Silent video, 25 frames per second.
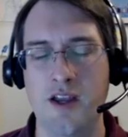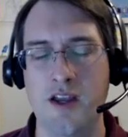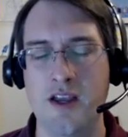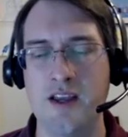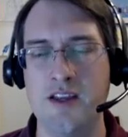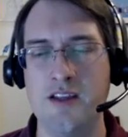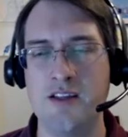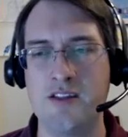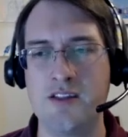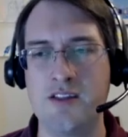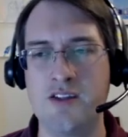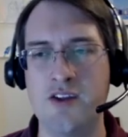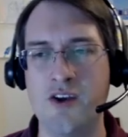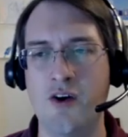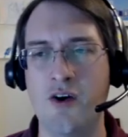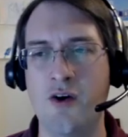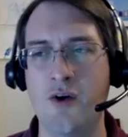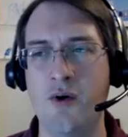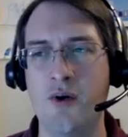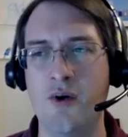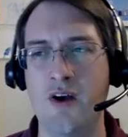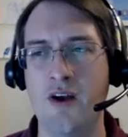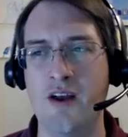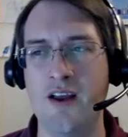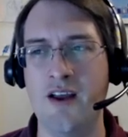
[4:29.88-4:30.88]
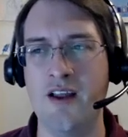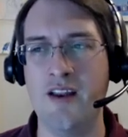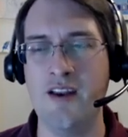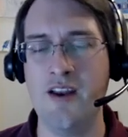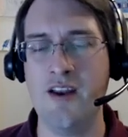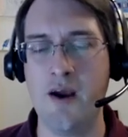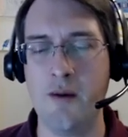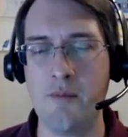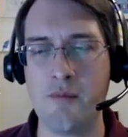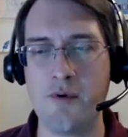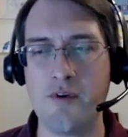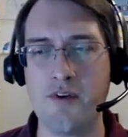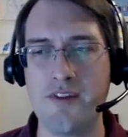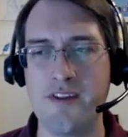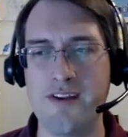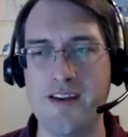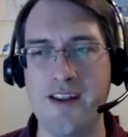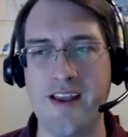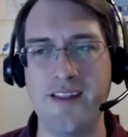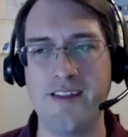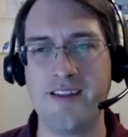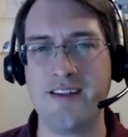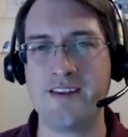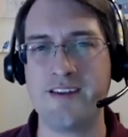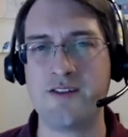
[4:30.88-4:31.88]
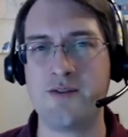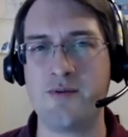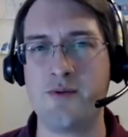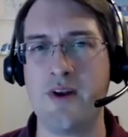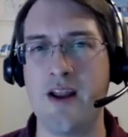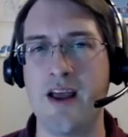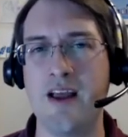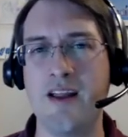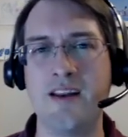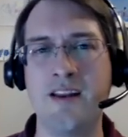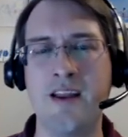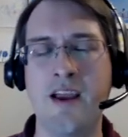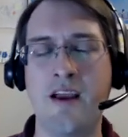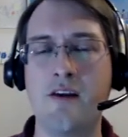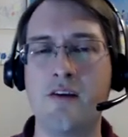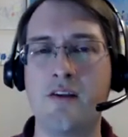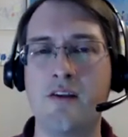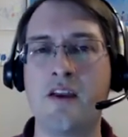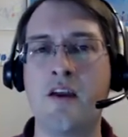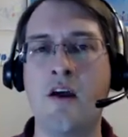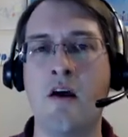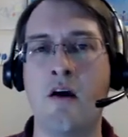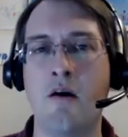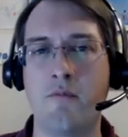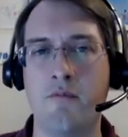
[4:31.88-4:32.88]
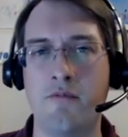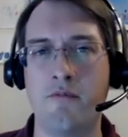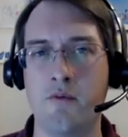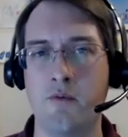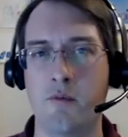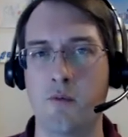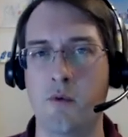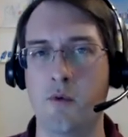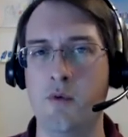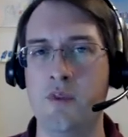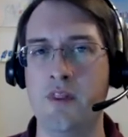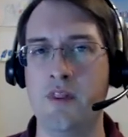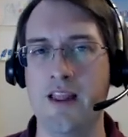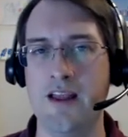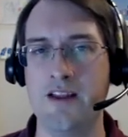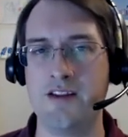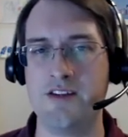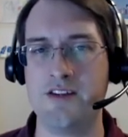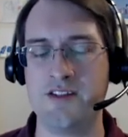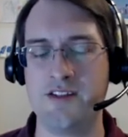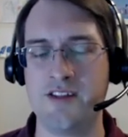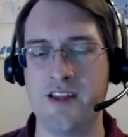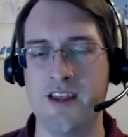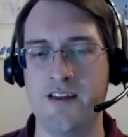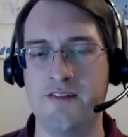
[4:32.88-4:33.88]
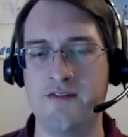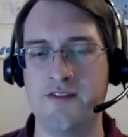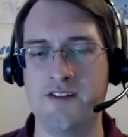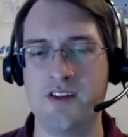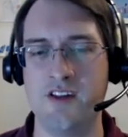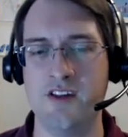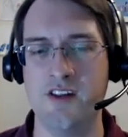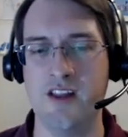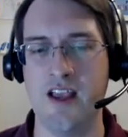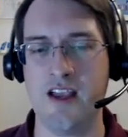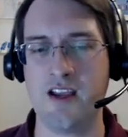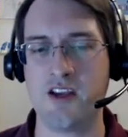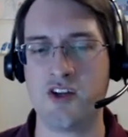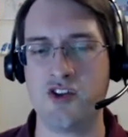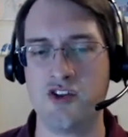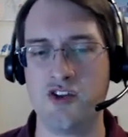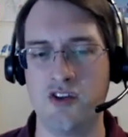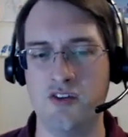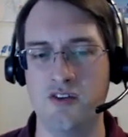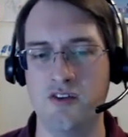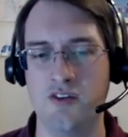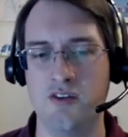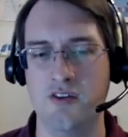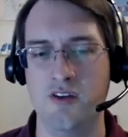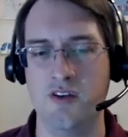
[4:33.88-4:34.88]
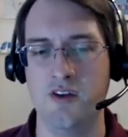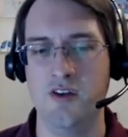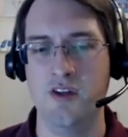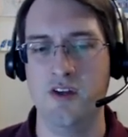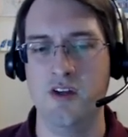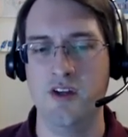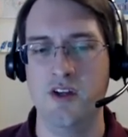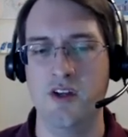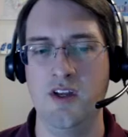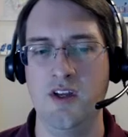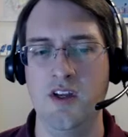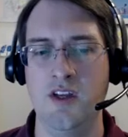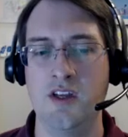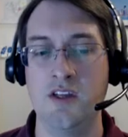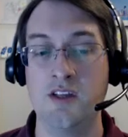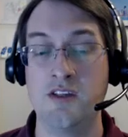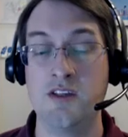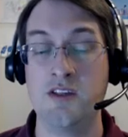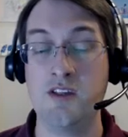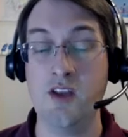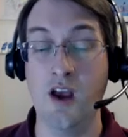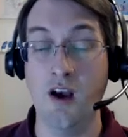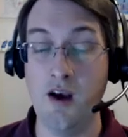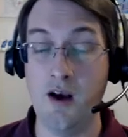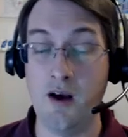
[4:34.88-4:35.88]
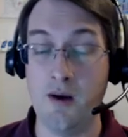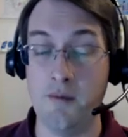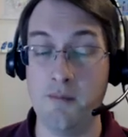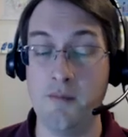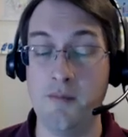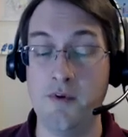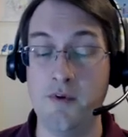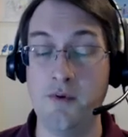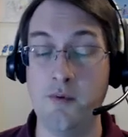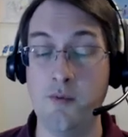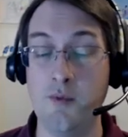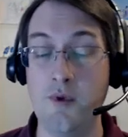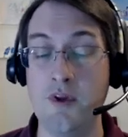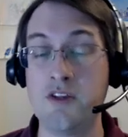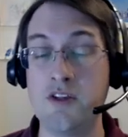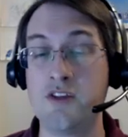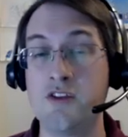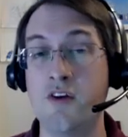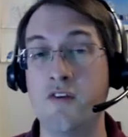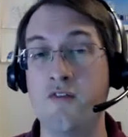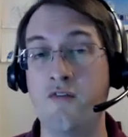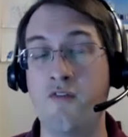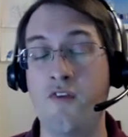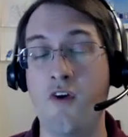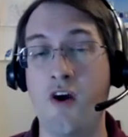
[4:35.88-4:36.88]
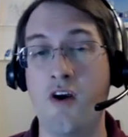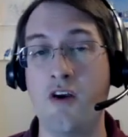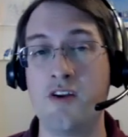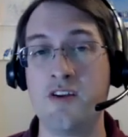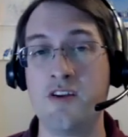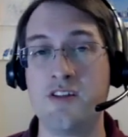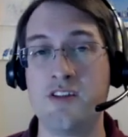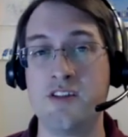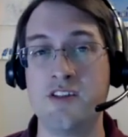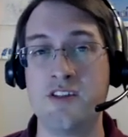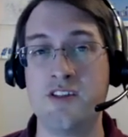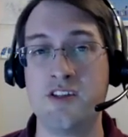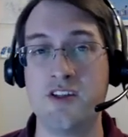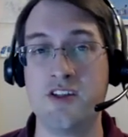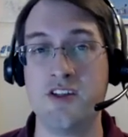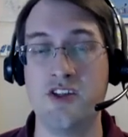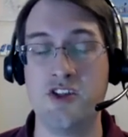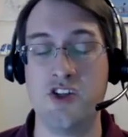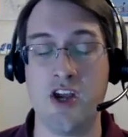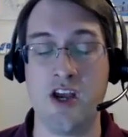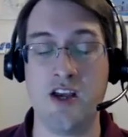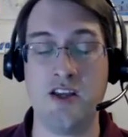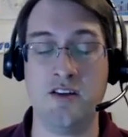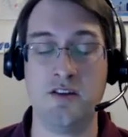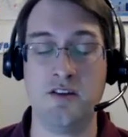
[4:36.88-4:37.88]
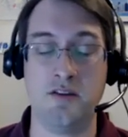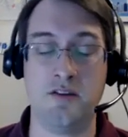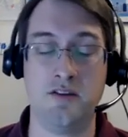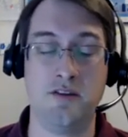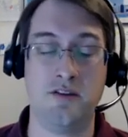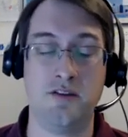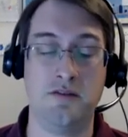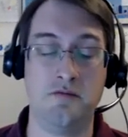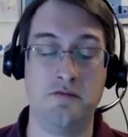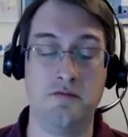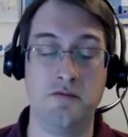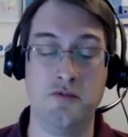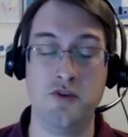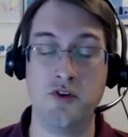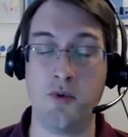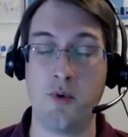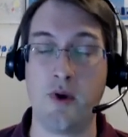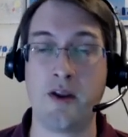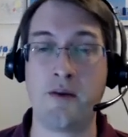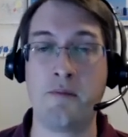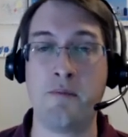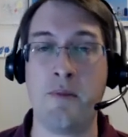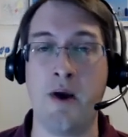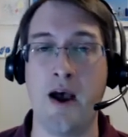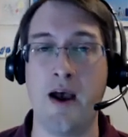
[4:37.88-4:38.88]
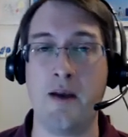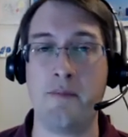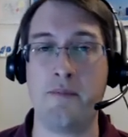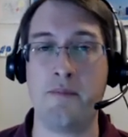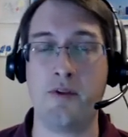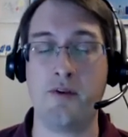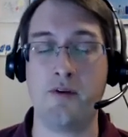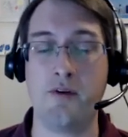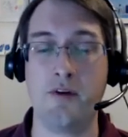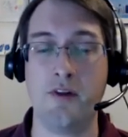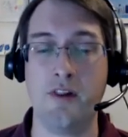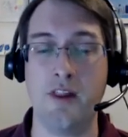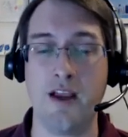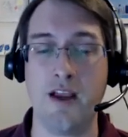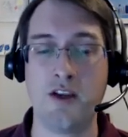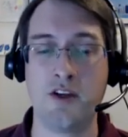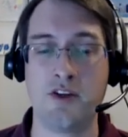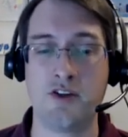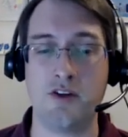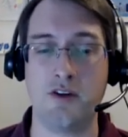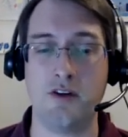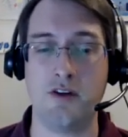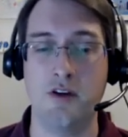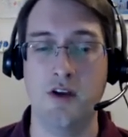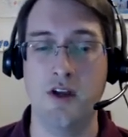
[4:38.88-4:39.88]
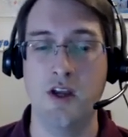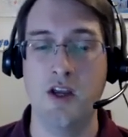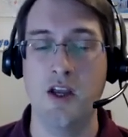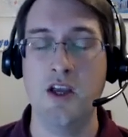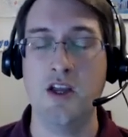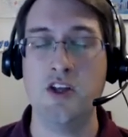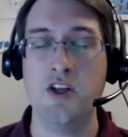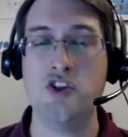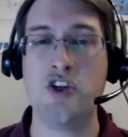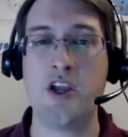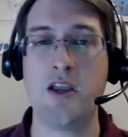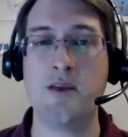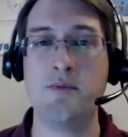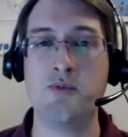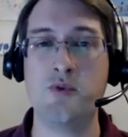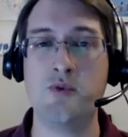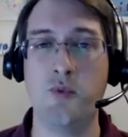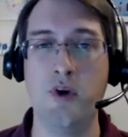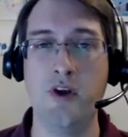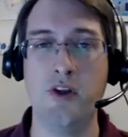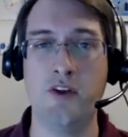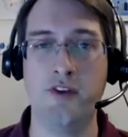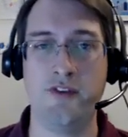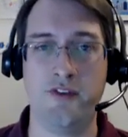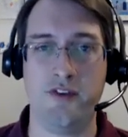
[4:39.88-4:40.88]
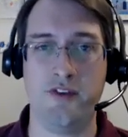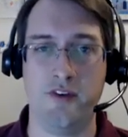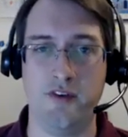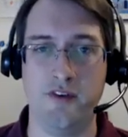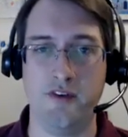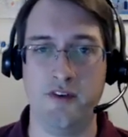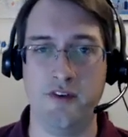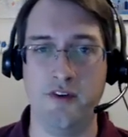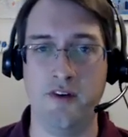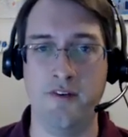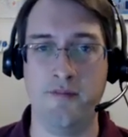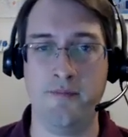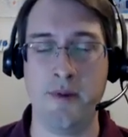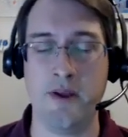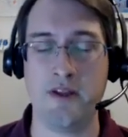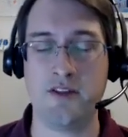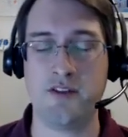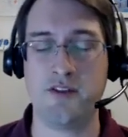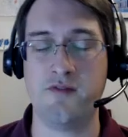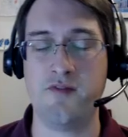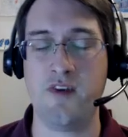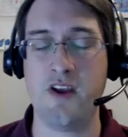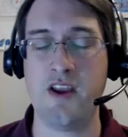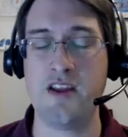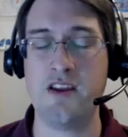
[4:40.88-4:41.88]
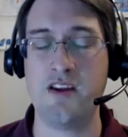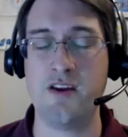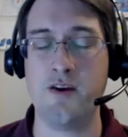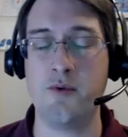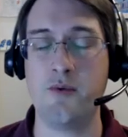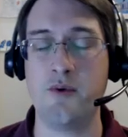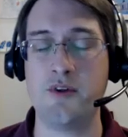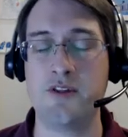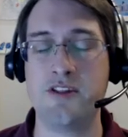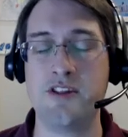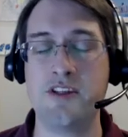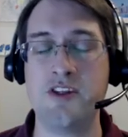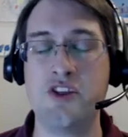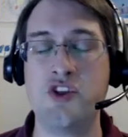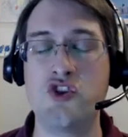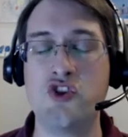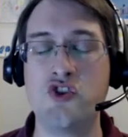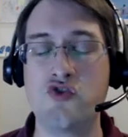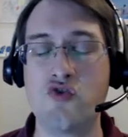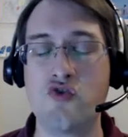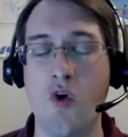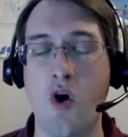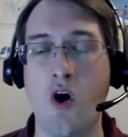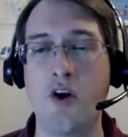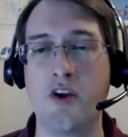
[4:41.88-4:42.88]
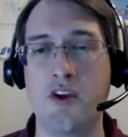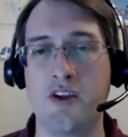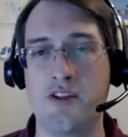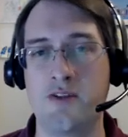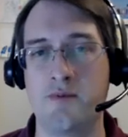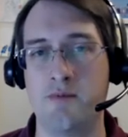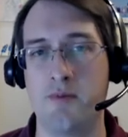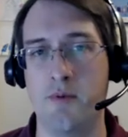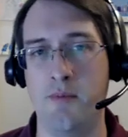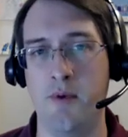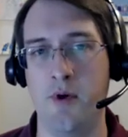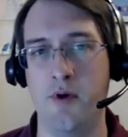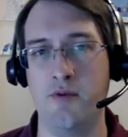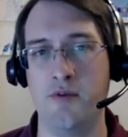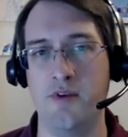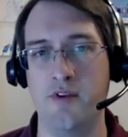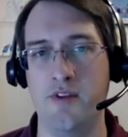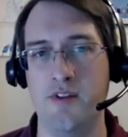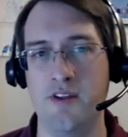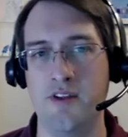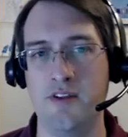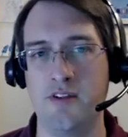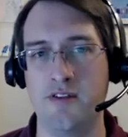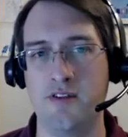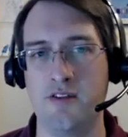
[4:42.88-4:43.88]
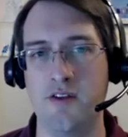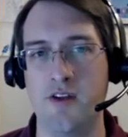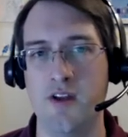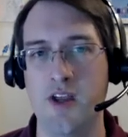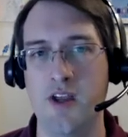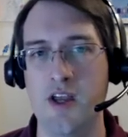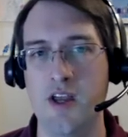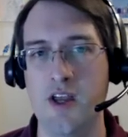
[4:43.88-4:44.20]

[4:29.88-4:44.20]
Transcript: And so a number of the delegates were not entirely comfortable with legislative selection. Some went so far as to suggest direct popular election. James Wilson of Pennsylvania was the strongest proponent of this.